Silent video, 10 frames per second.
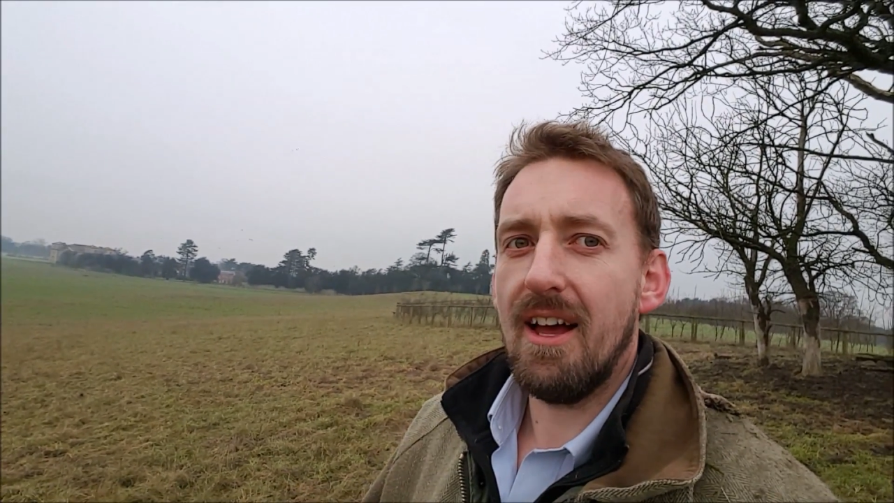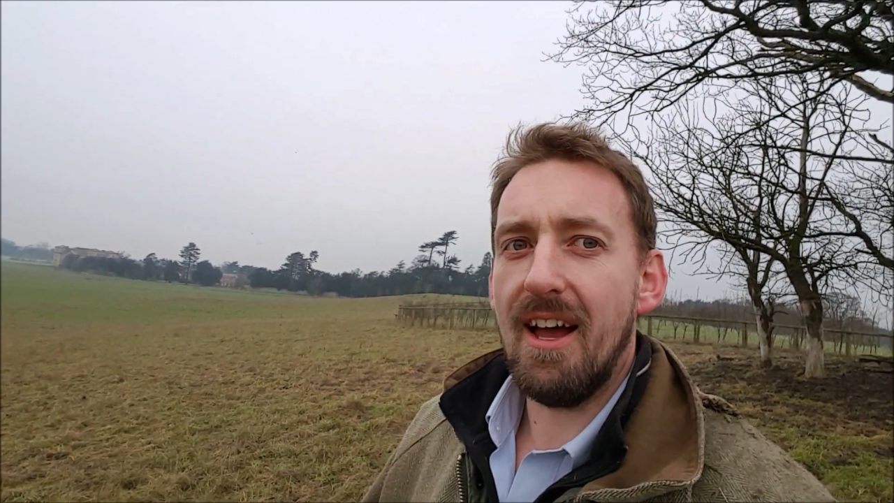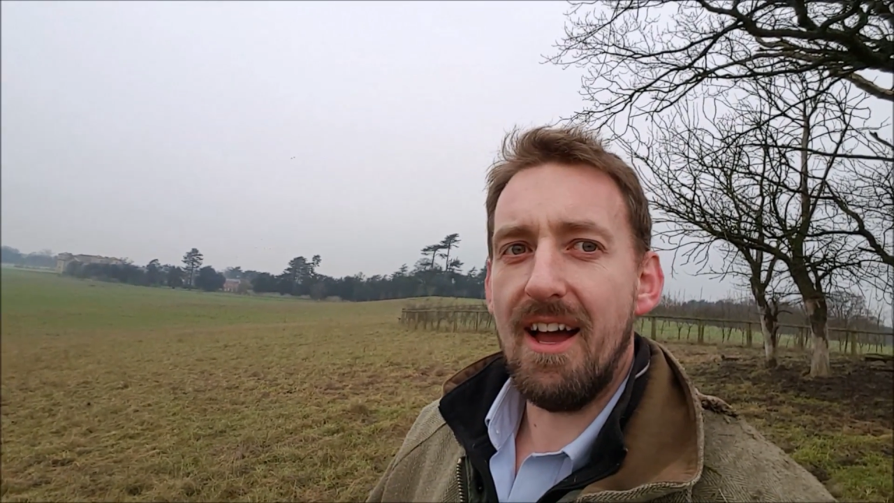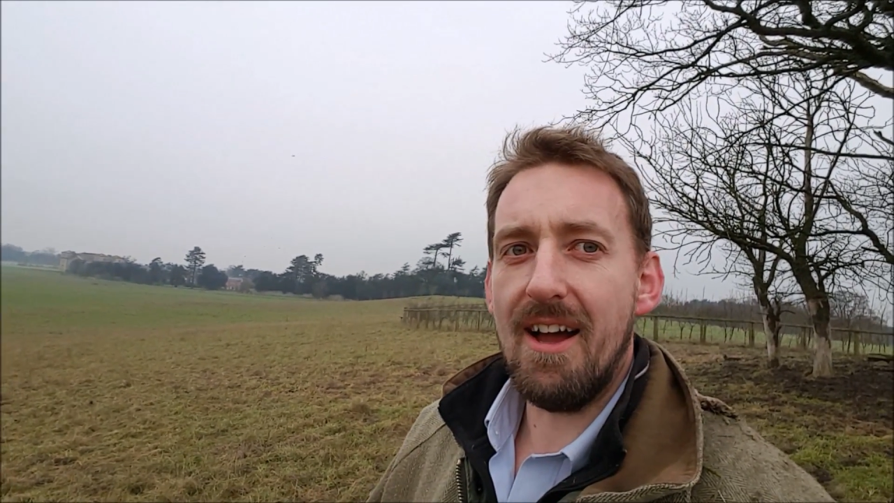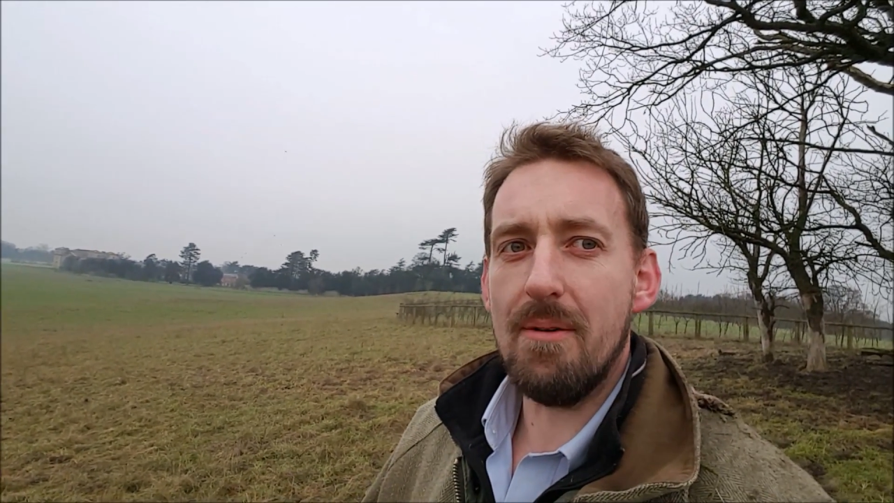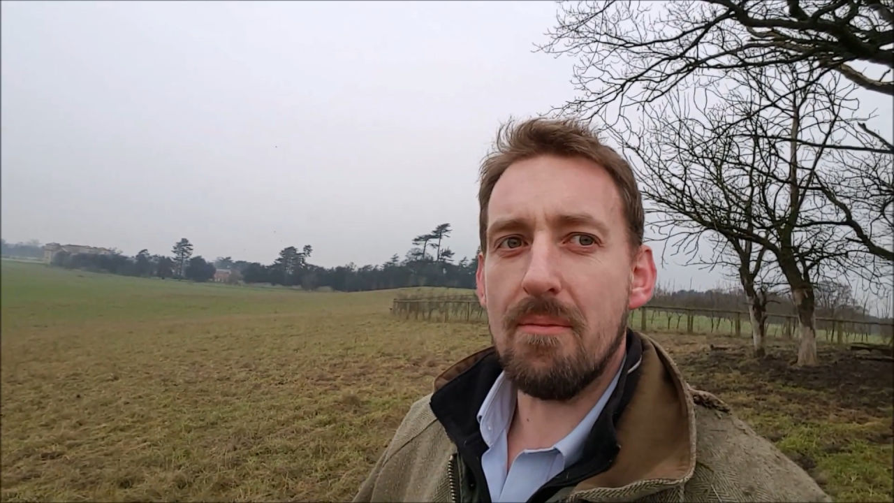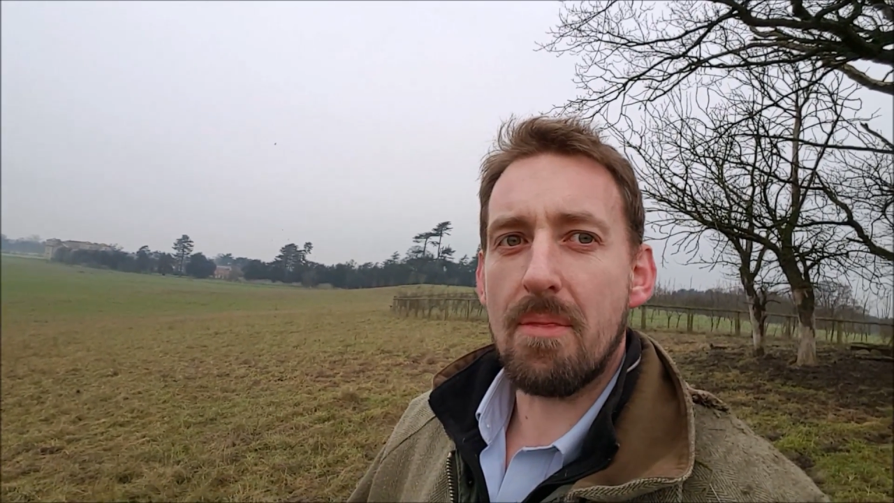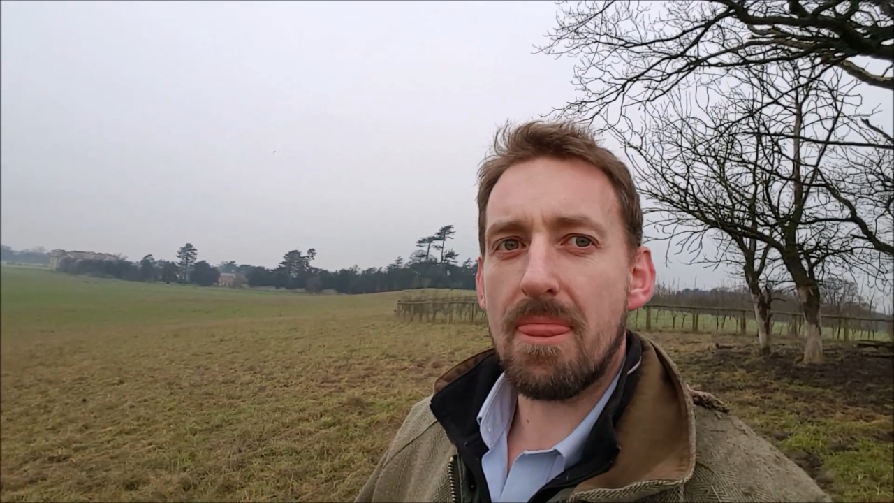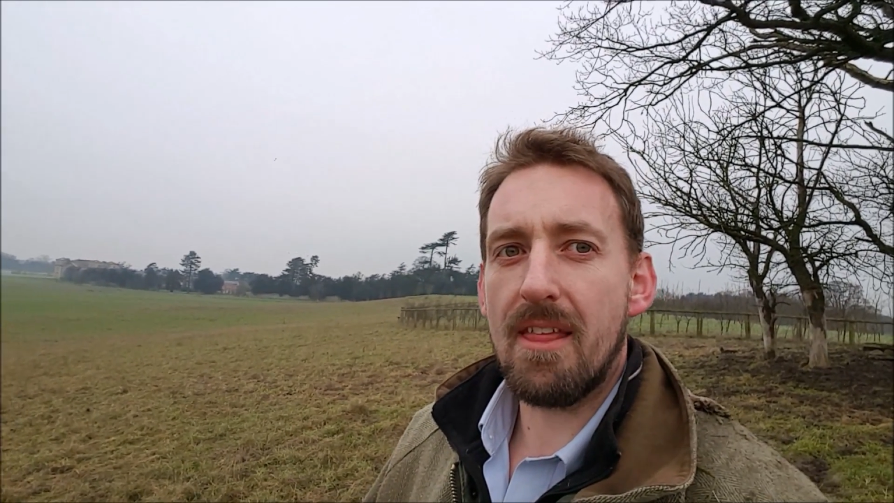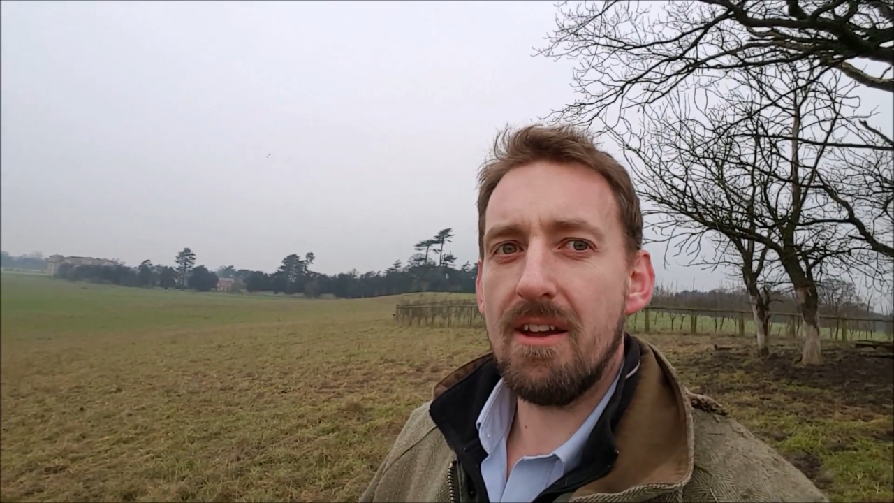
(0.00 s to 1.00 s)

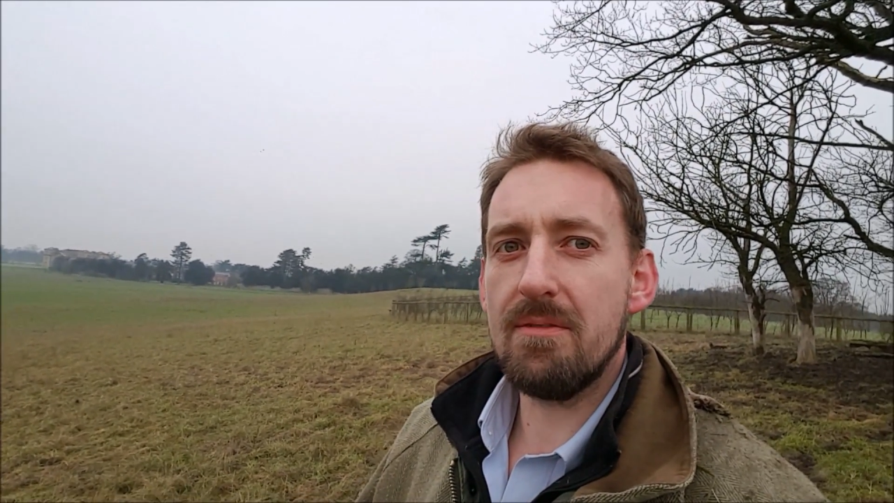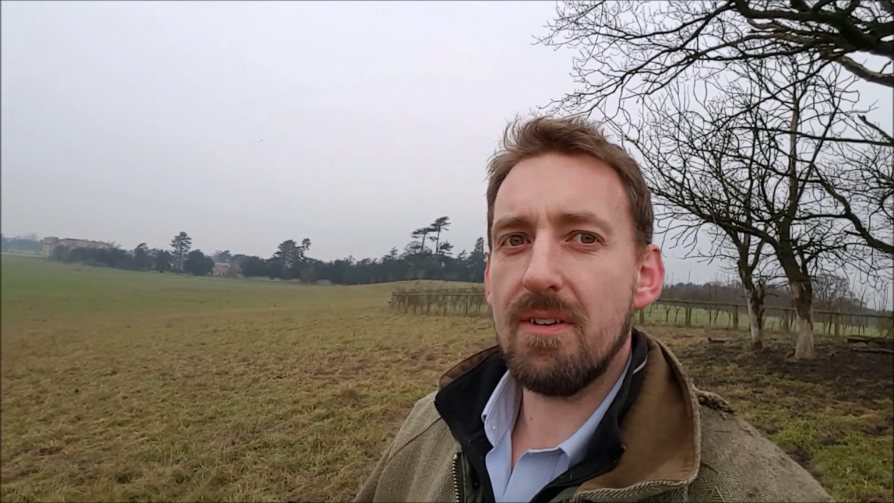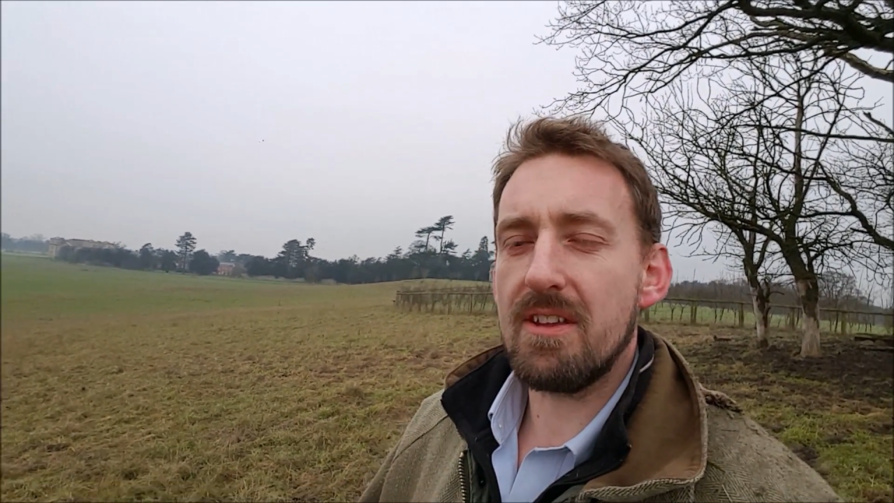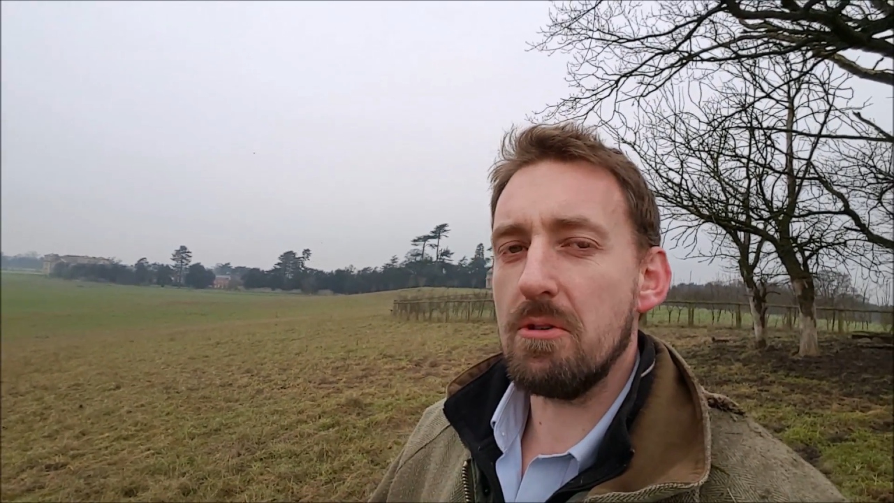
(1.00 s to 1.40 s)
Hopefully